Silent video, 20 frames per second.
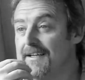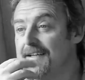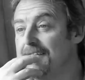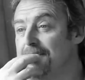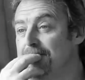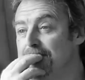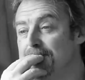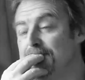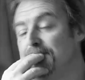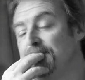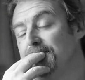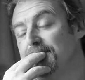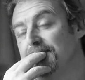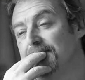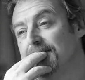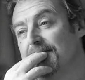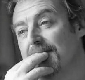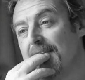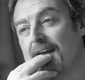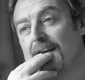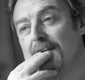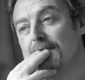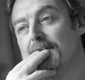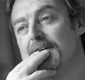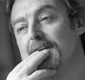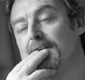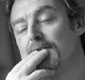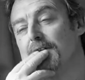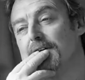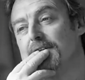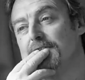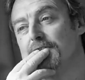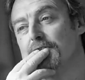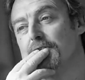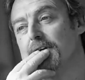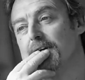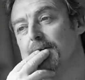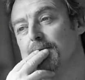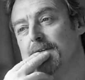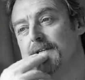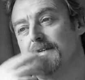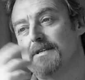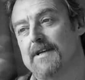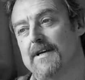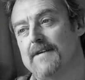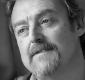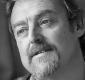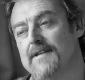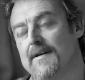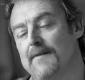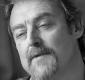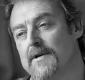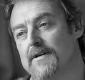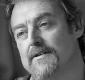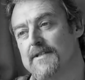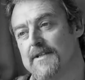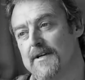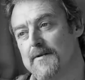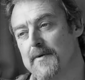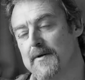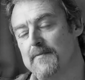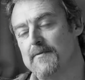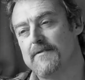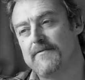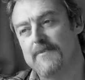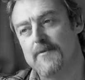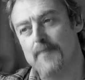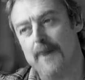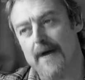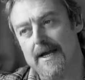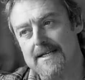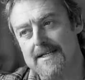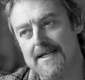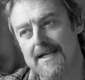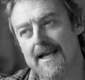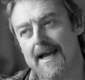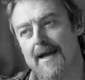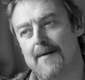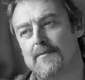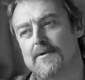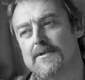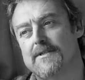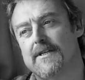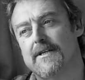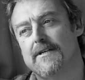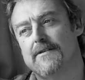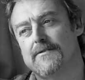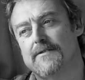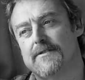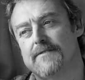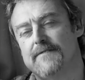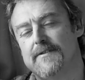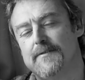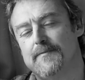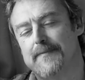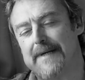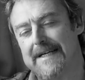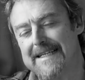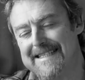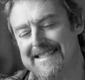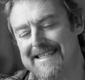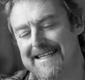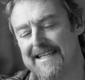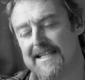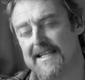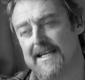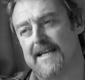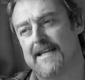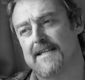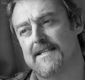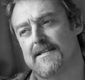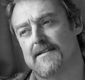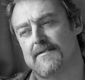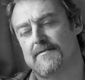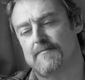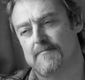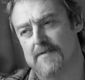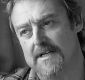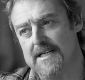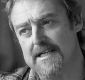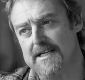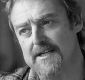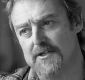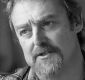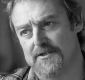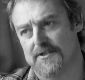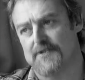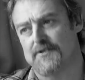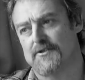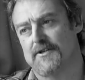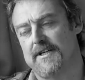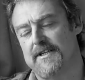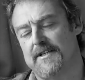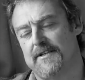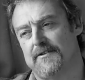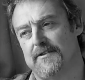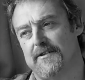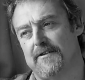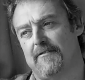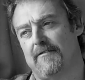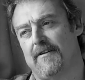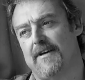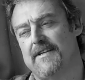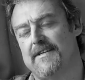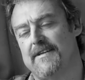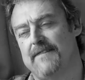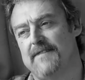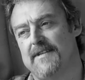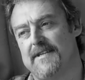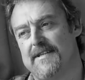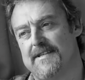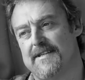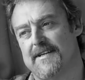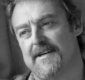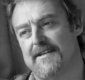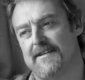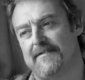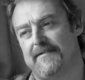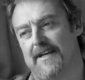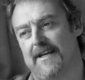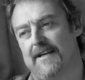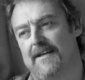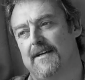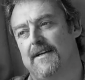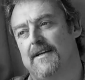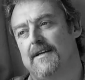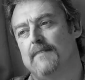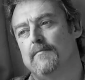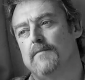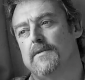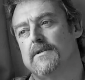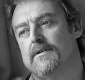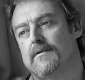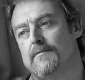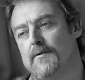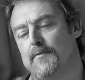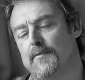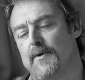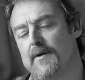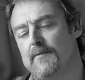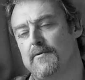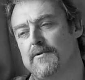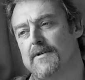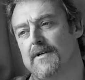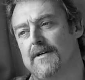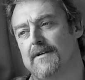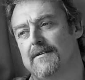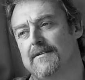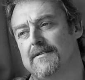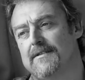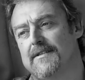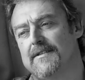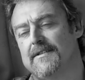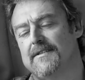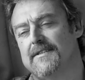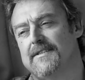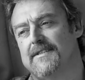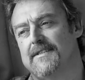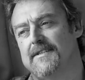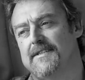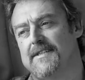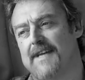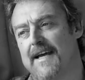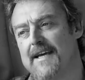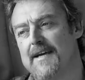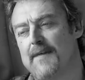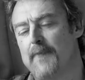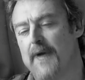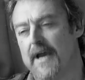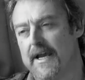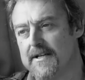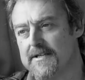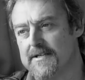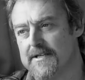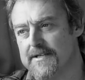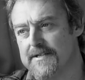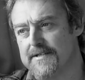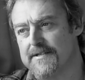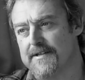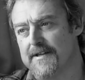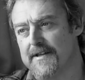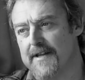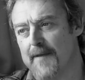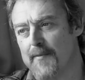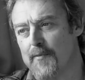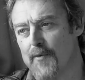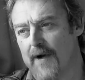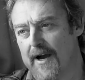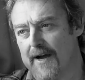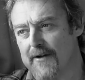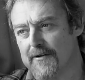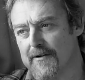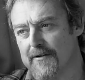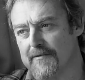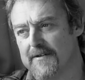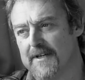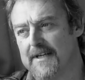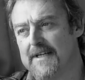and I really quite enjoy it. We just go somewhere, I'll show people a few basic camera skills, a few basic things. I was really concentrating on the creativity side of it, because I want people to take pictures that they're proud of.